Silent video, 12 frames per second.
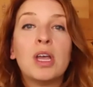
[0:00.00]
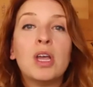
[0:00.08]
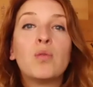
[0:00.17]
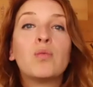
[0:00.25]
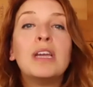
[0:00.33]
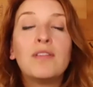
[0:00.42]

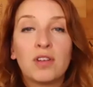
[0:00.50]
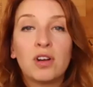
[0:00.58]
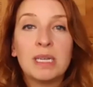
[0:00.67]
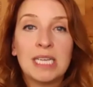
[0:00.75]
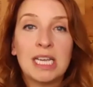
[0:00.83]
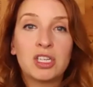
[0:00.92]

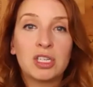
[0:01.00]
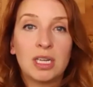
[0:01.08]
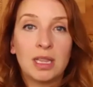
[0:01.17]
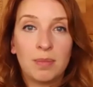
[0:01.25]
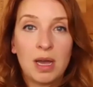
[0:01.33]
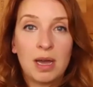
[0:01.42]
re-fermentation in
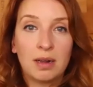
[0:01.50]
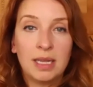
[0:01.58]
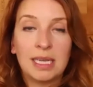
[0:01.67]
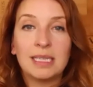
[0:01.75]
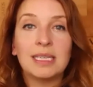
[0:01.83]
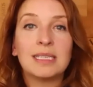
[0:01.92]
the bottle,
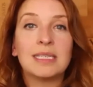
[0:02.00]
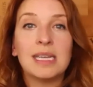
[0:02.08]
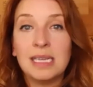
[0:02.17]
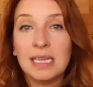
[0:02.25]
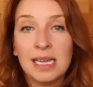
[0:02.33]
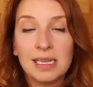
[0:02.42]
like
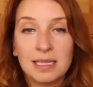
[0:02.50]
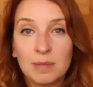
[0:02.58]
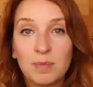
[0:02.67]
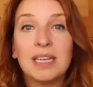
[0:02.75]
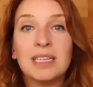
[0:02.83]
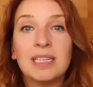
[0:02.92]
existing yeasts, because